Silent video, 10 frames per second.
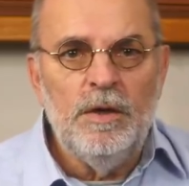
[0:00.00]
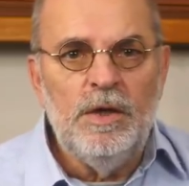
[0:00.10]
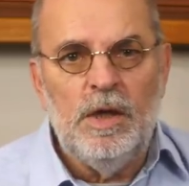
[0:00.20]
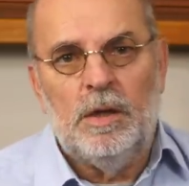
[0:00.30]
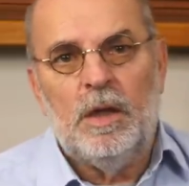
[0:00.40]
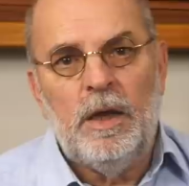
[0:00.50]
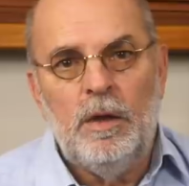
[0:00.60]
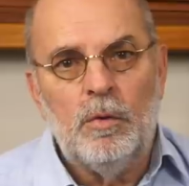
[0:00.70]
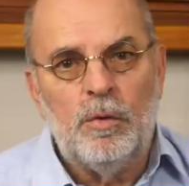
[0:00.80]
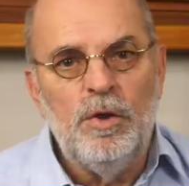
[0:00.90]

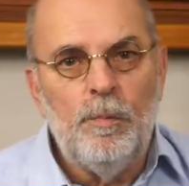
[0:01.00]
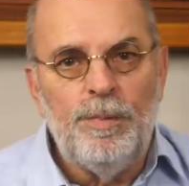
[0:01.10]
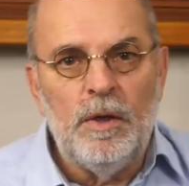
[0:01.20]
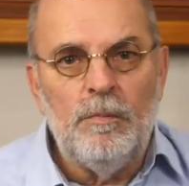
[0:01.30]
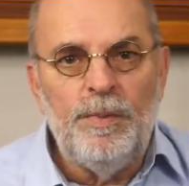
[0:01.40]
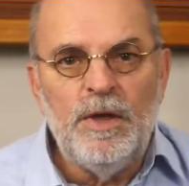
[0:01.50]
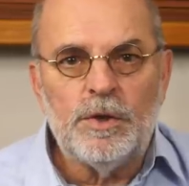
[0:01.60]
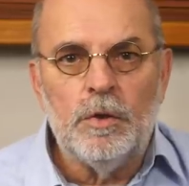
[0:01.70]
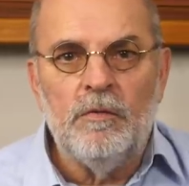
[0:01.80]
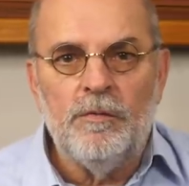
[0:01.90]
DLNA or UPnP
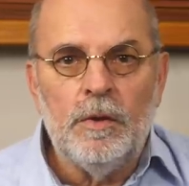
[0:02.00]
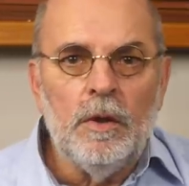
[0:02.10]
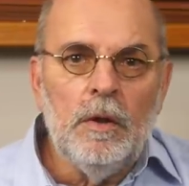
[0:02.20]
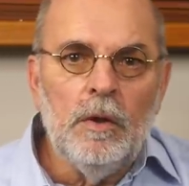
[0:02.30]
server,